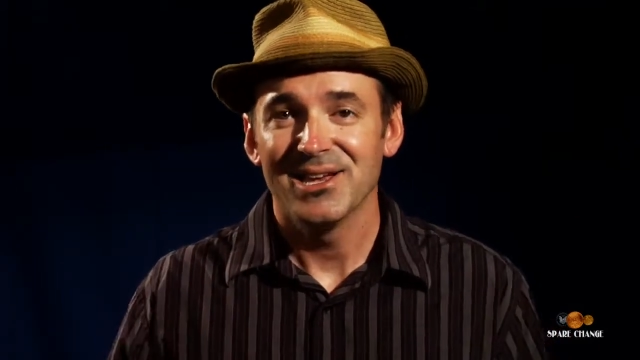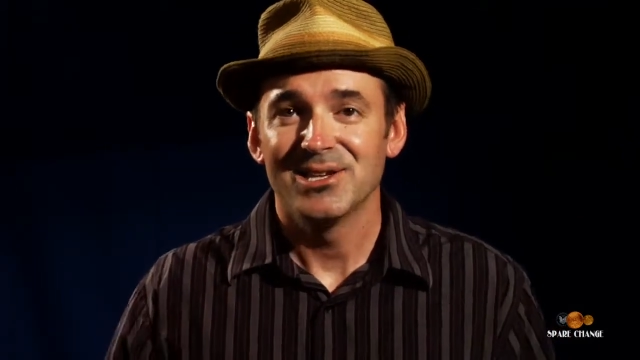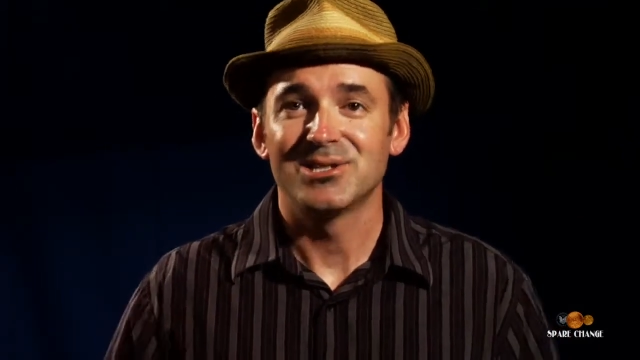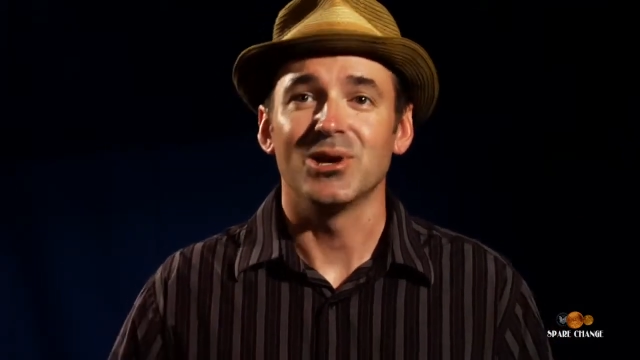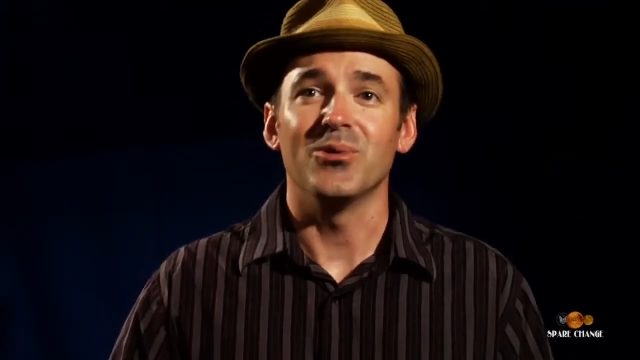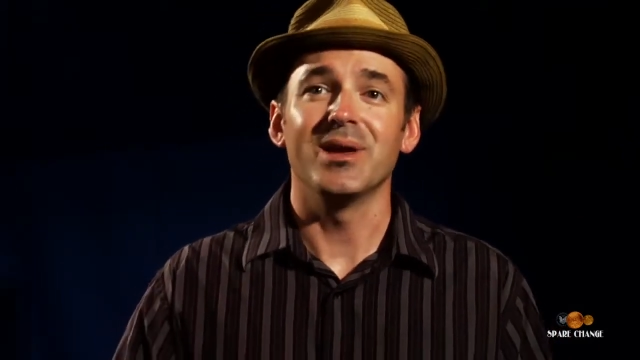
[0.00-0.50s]

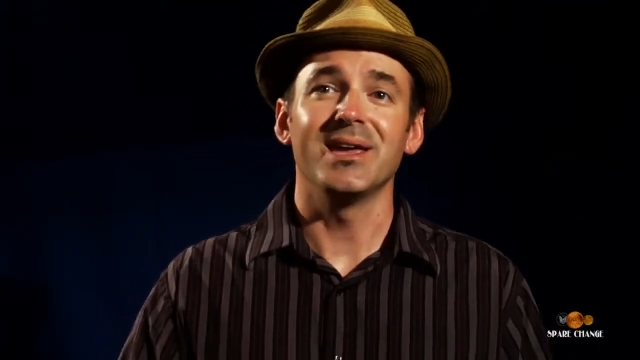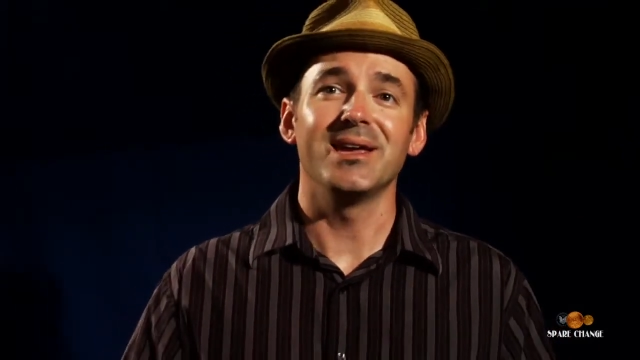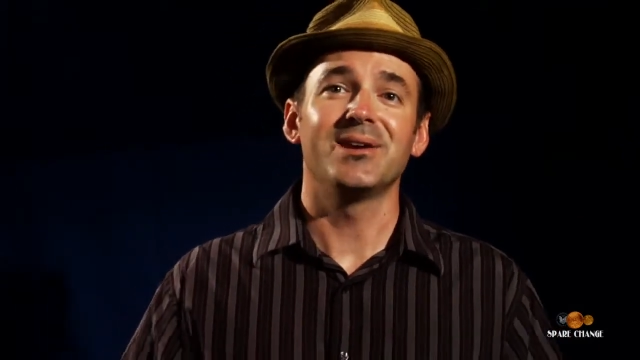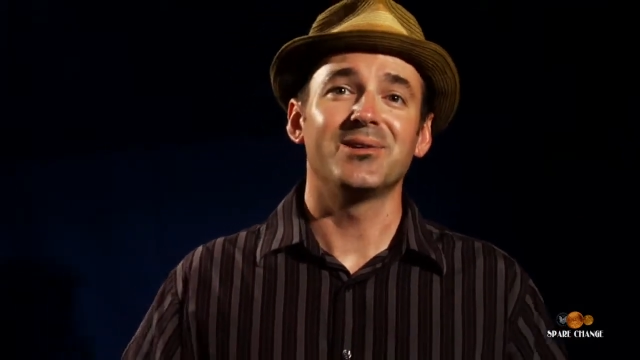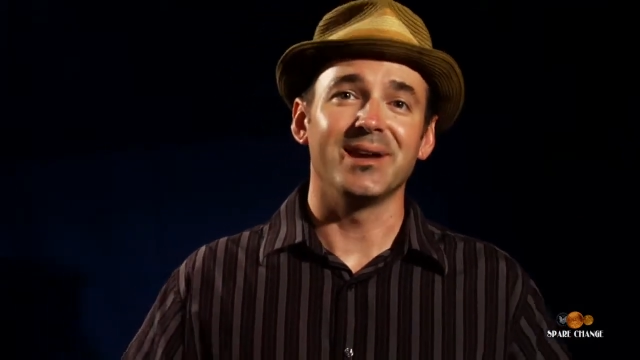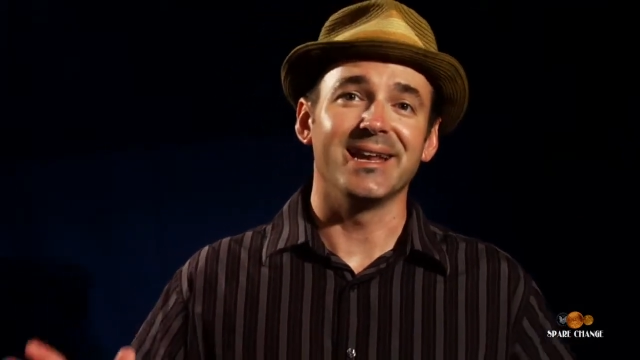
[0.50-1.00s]
So
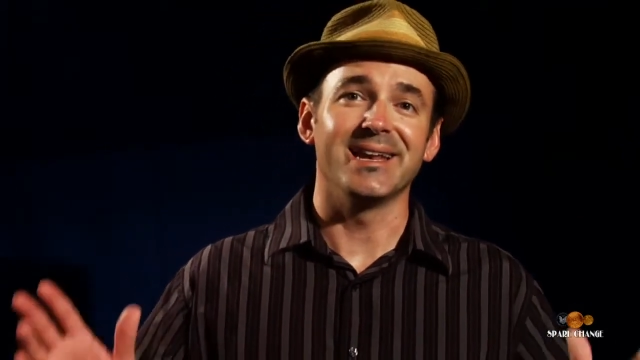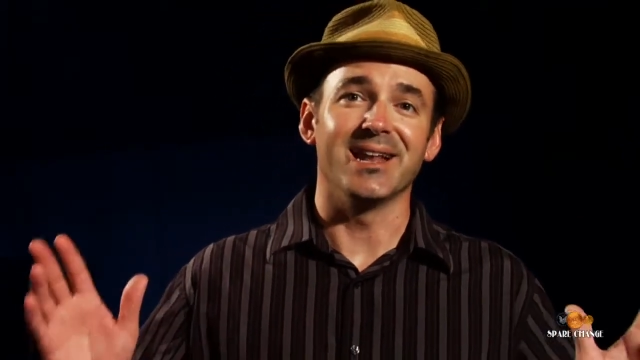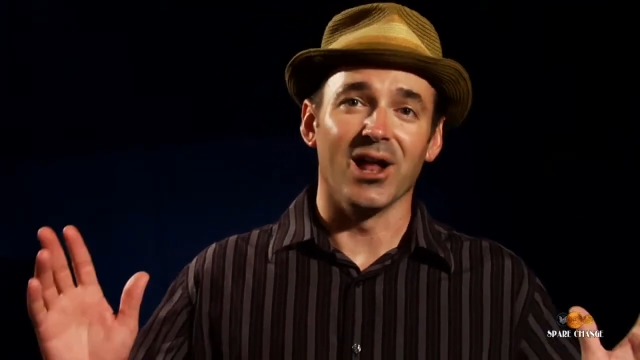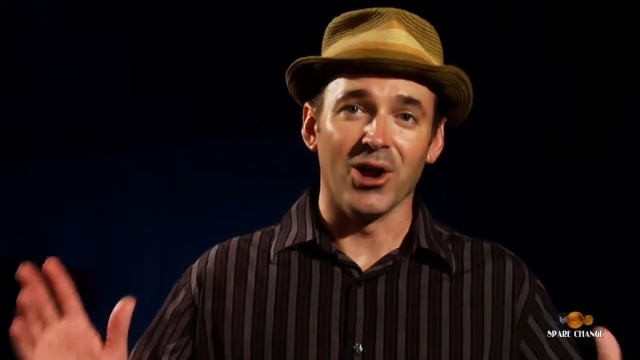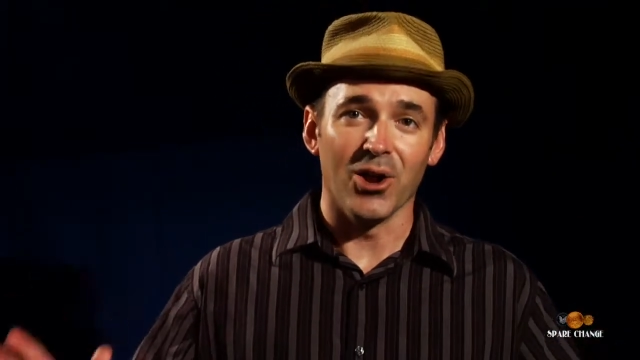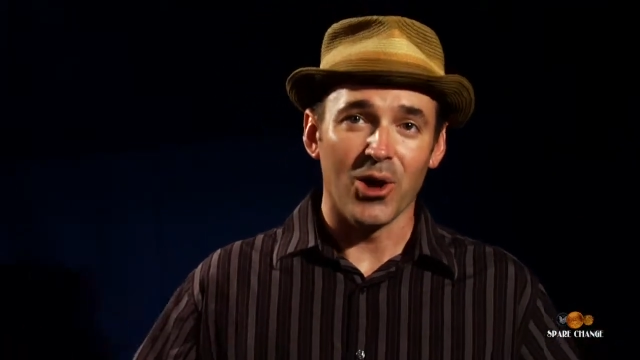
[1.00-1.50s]
he created
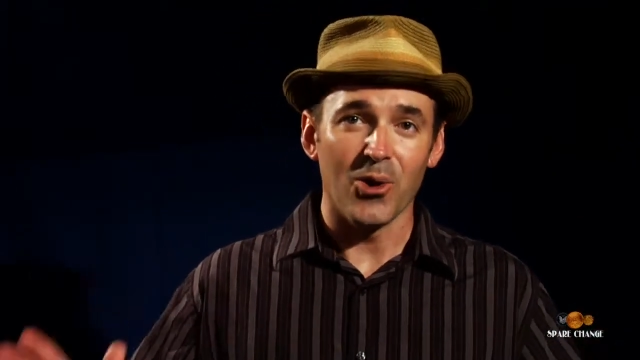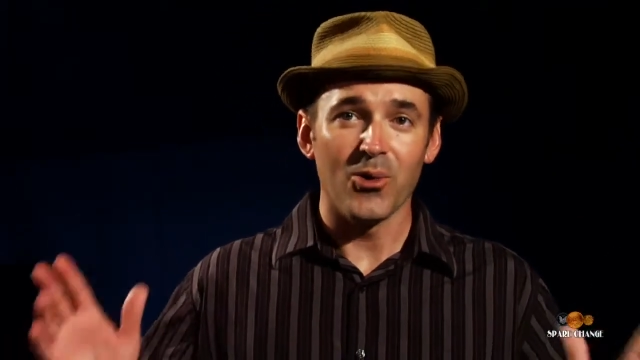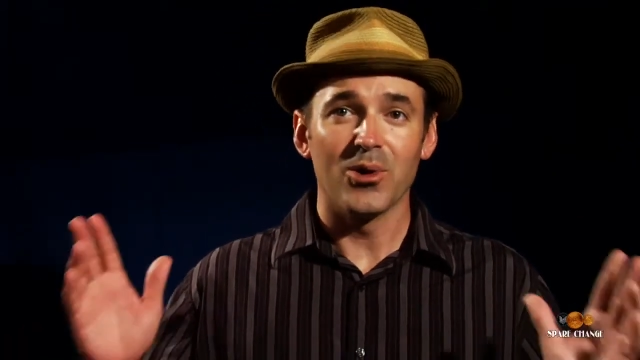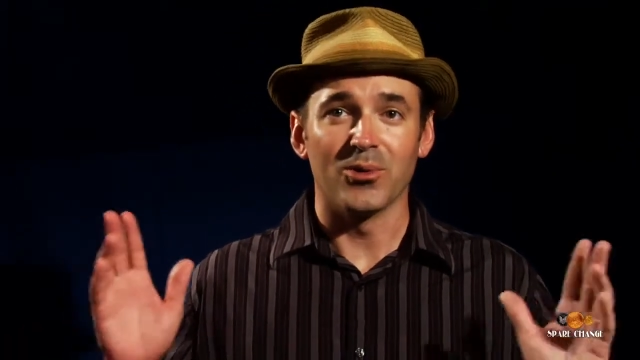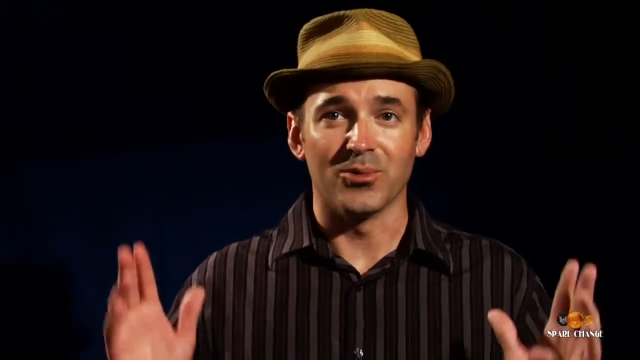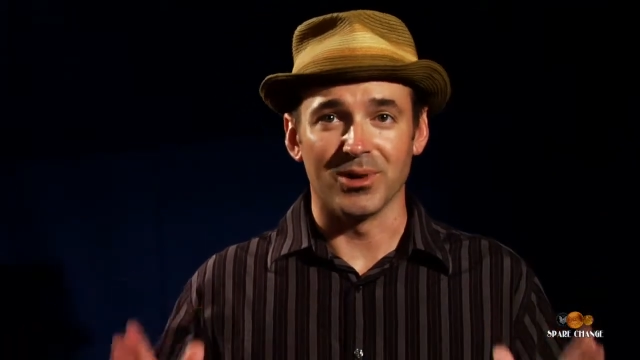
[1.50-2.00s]
a
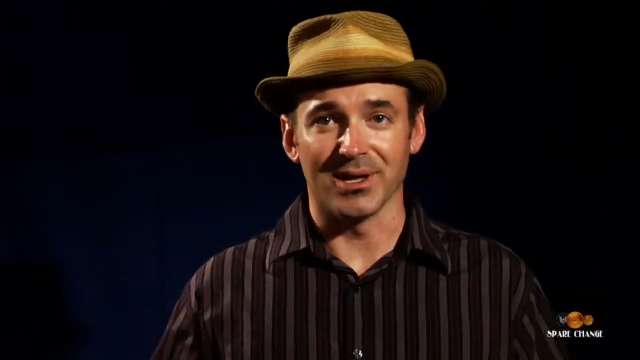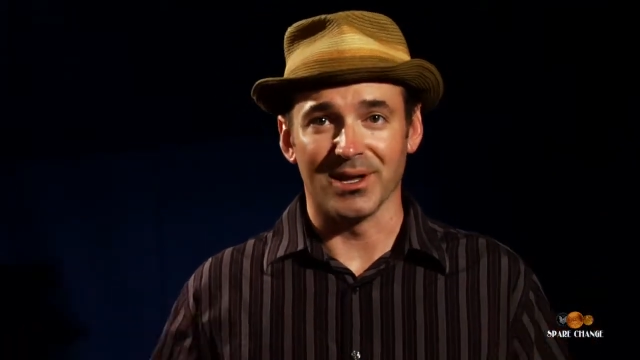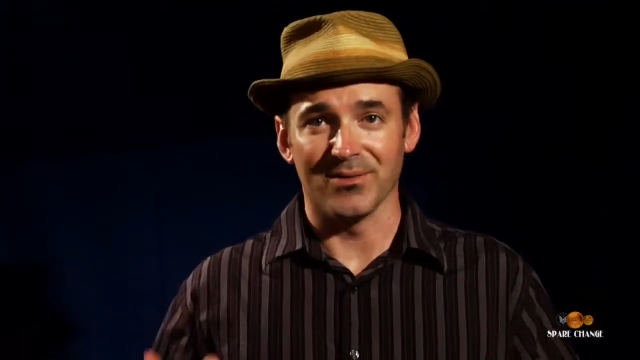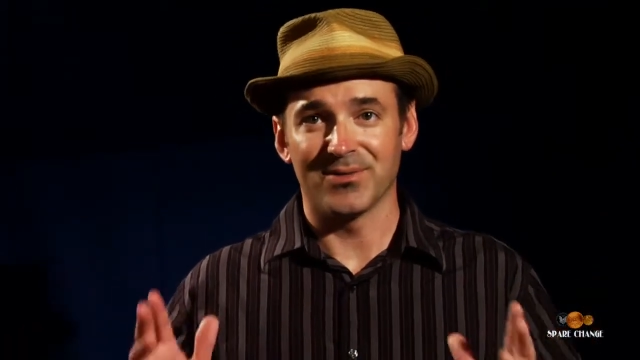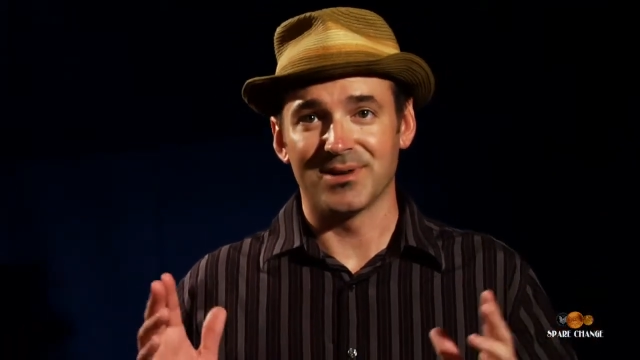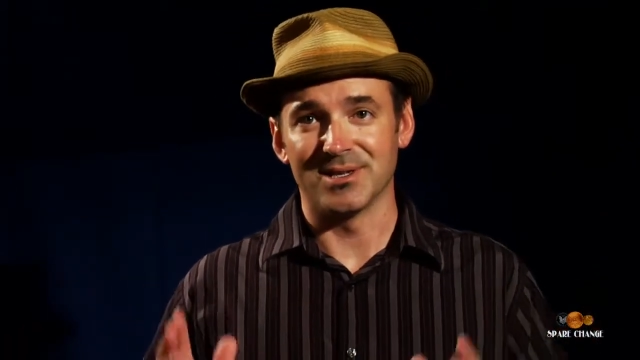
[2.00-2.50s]
low
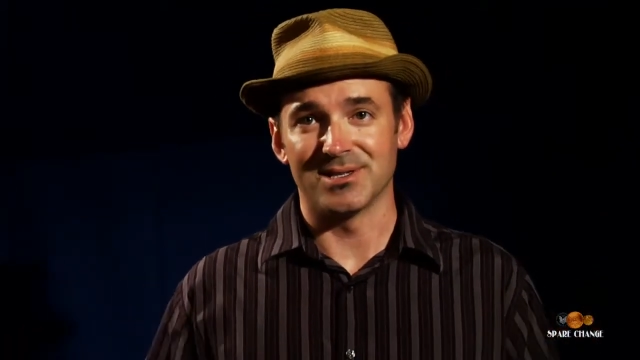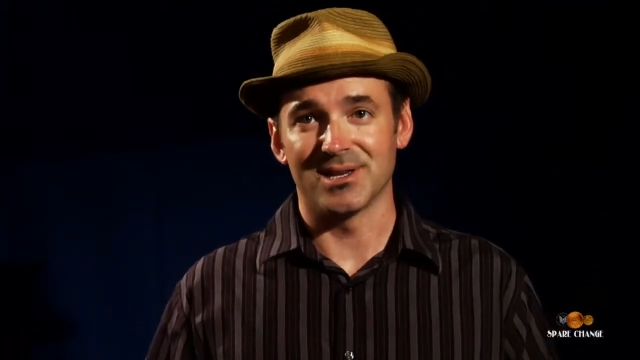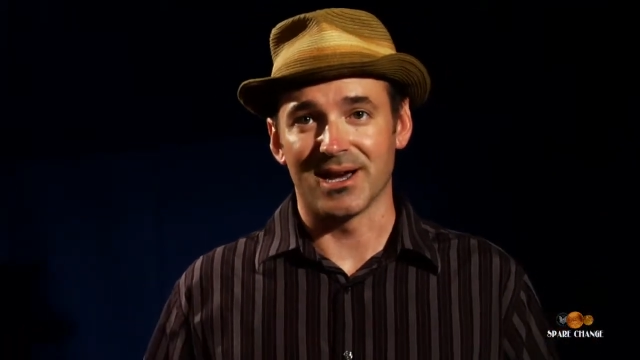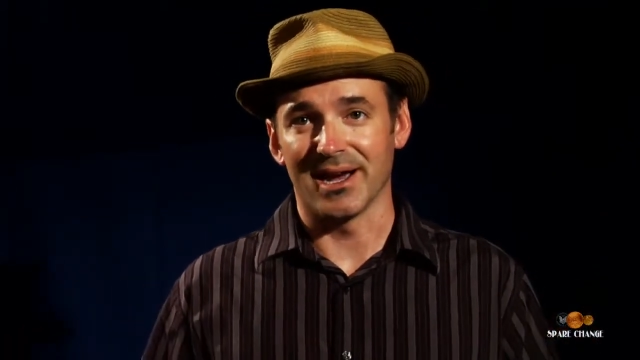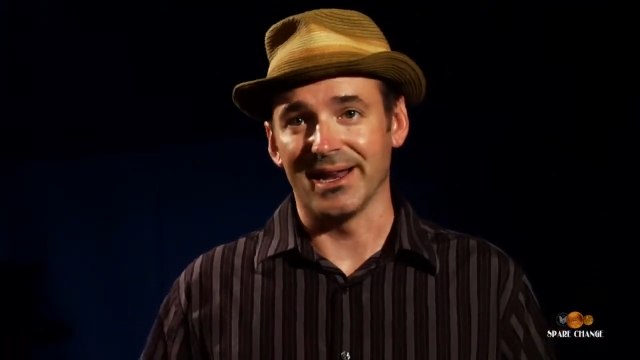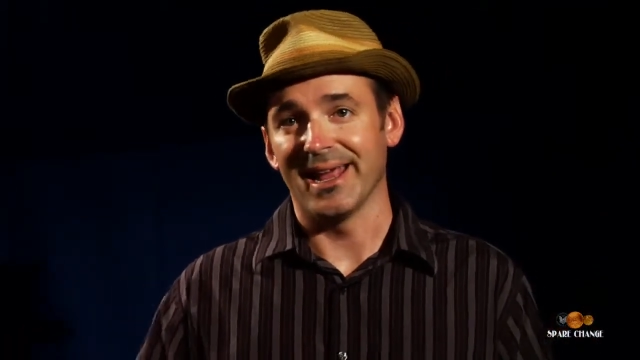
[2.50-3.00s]
relief
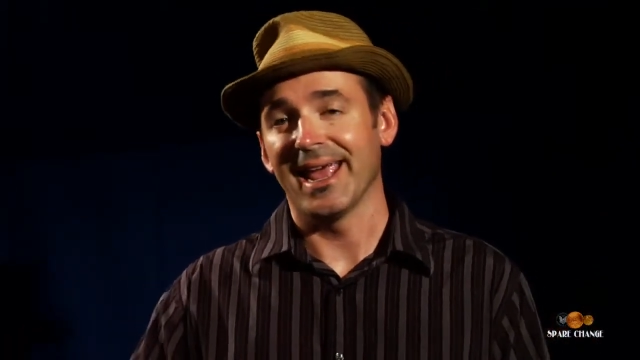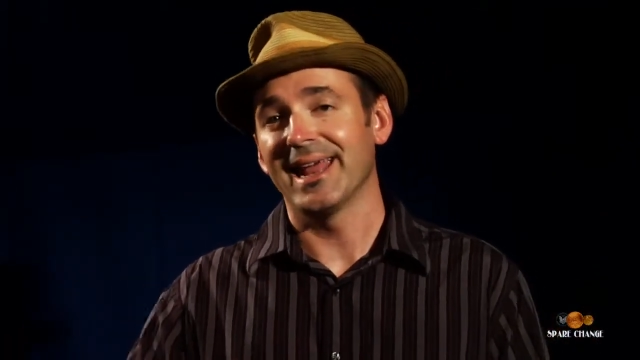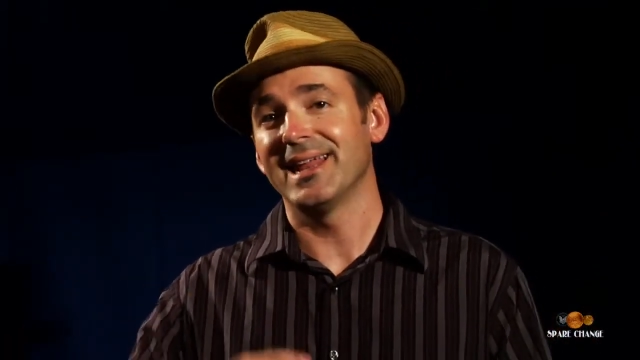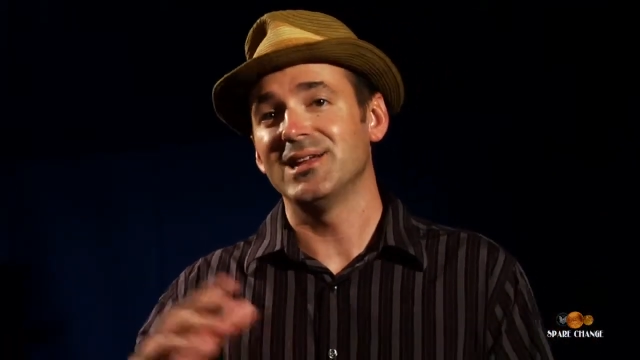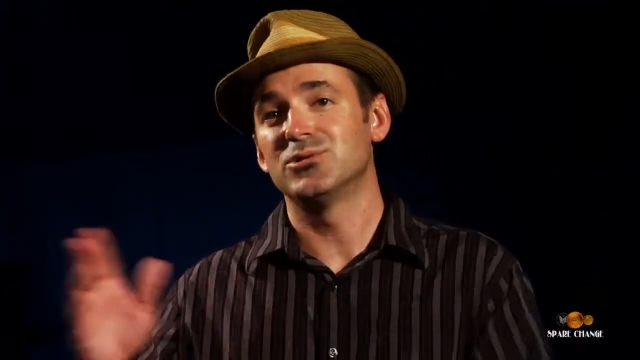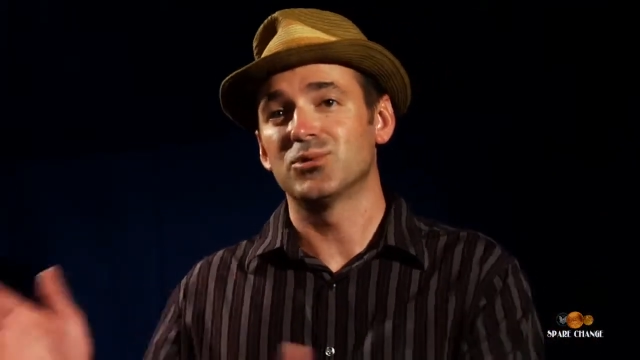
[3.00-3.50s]
design,
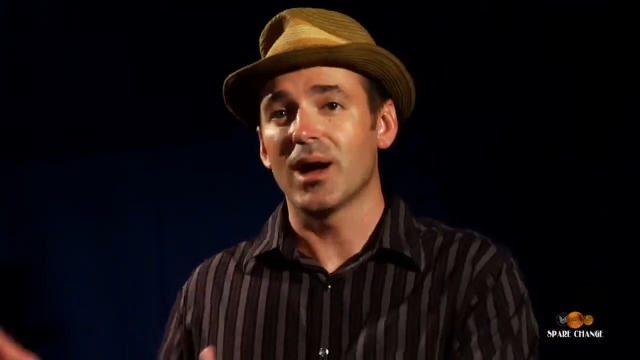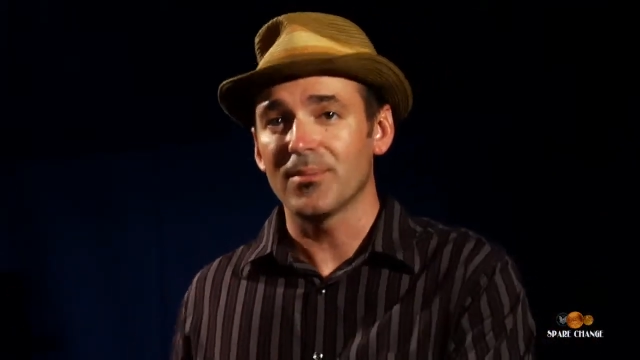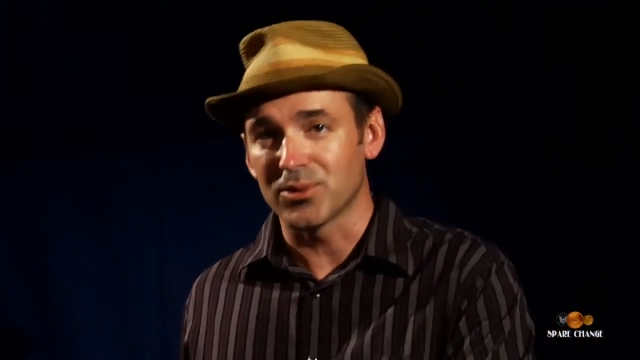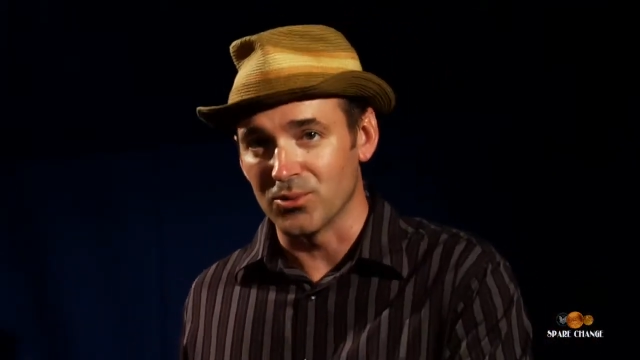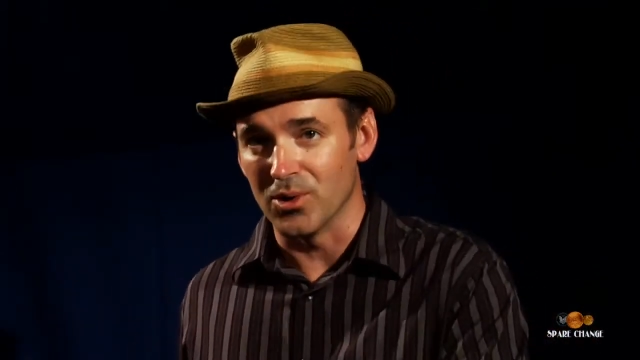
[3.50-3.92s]
and he dropped the